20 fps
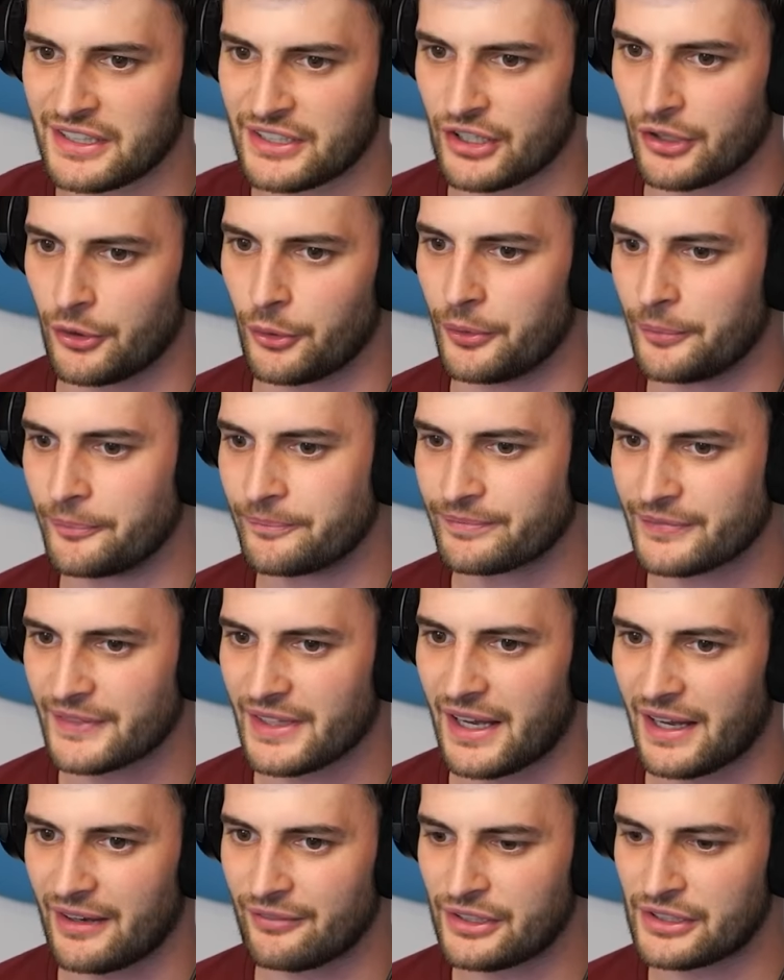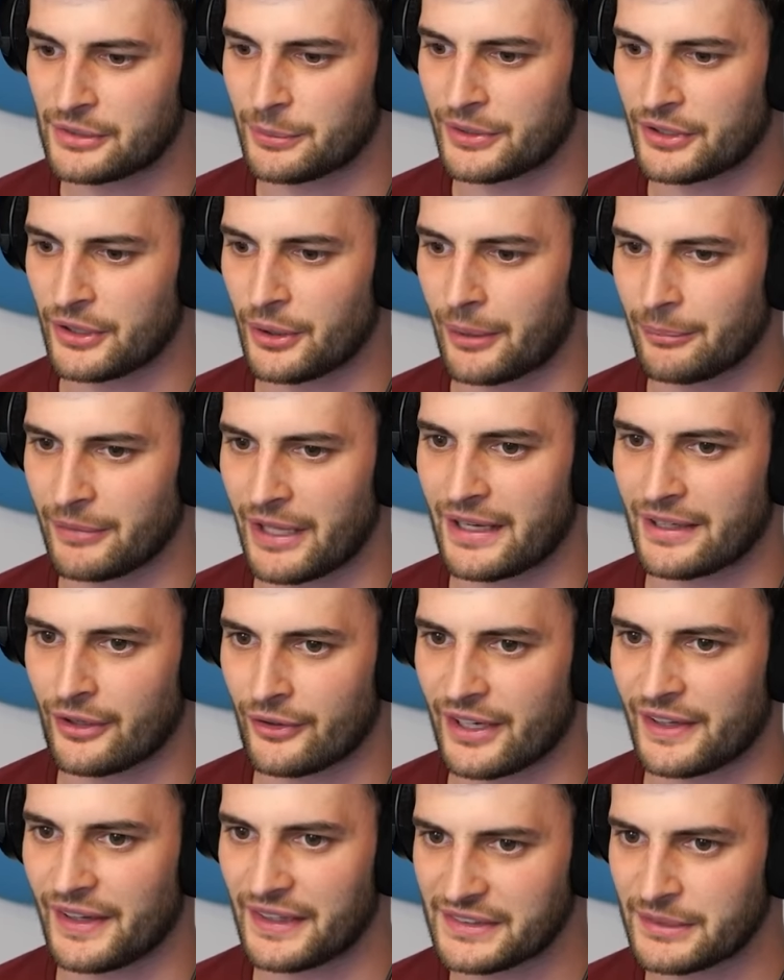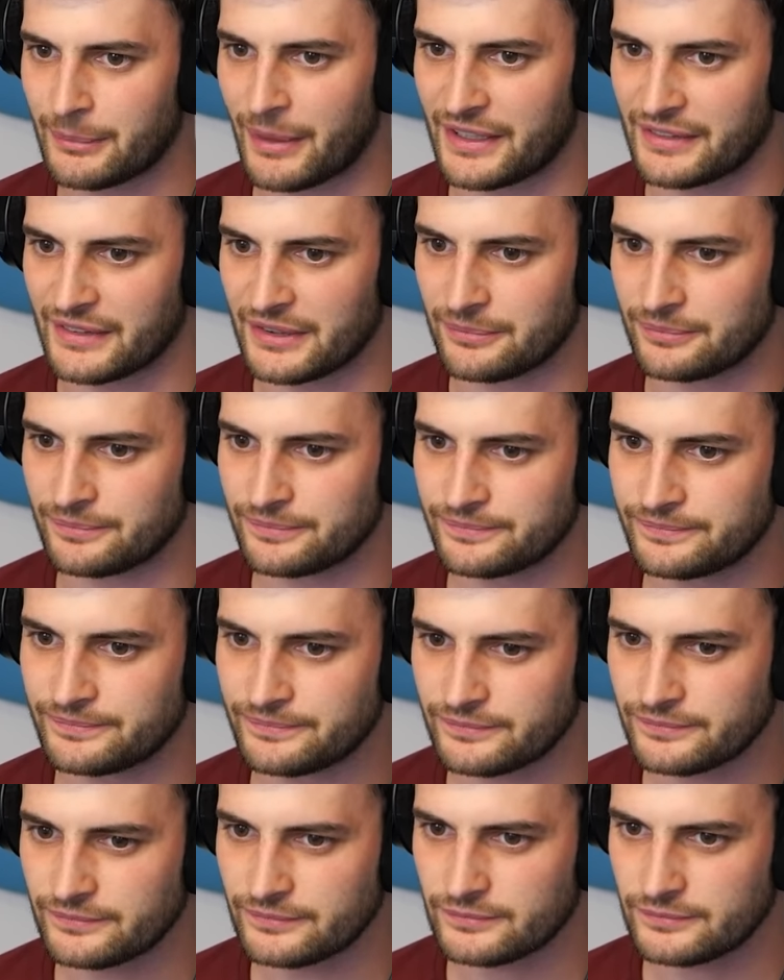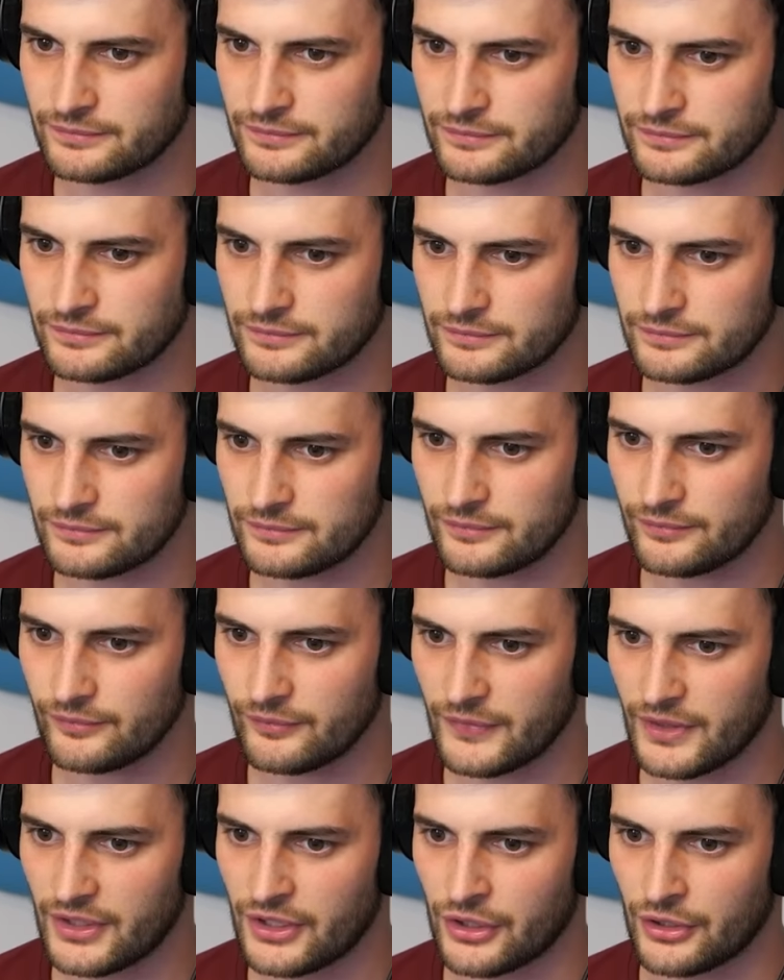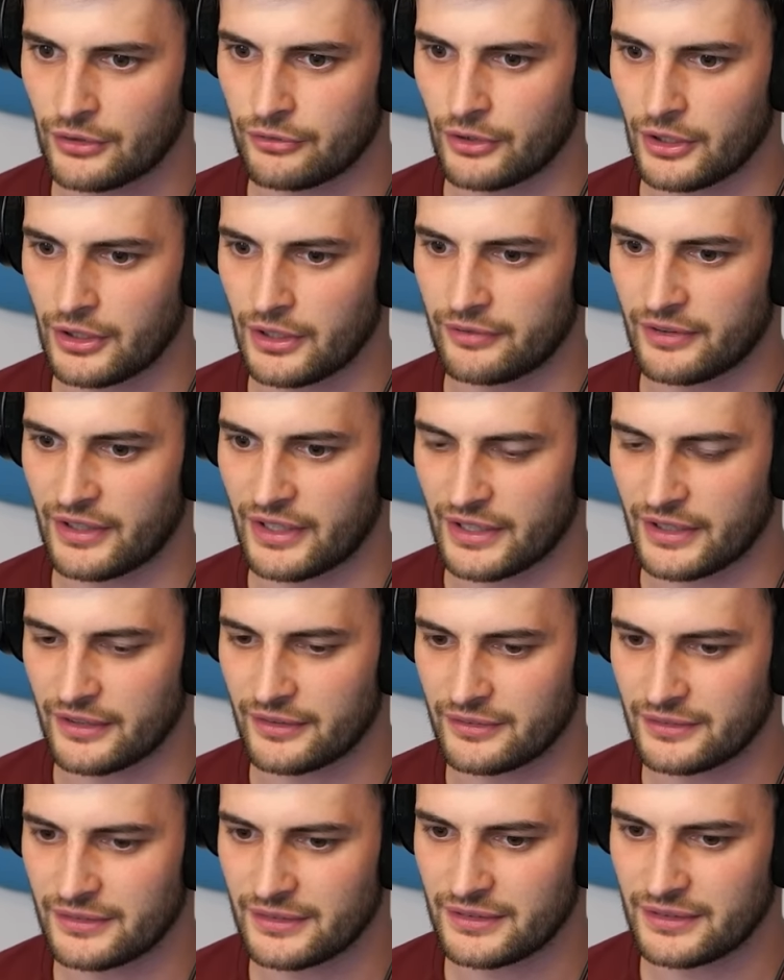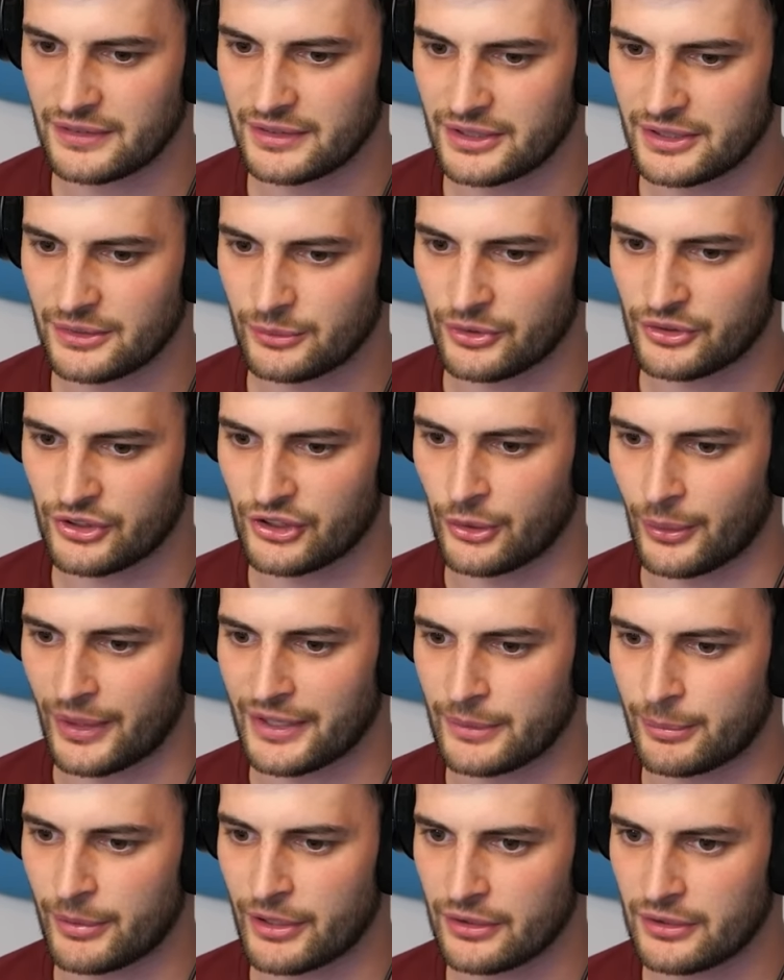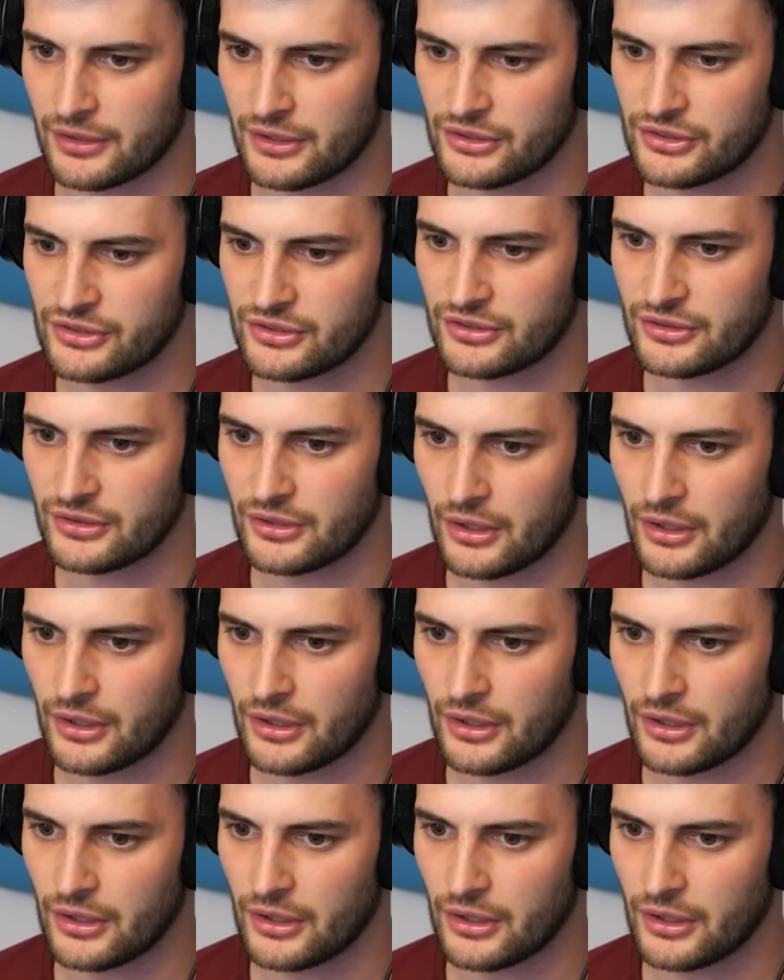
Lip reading: do, I'm like, okay, that's amazing. You're going to fall off, aren't you? What does he do, ender pearl clutch?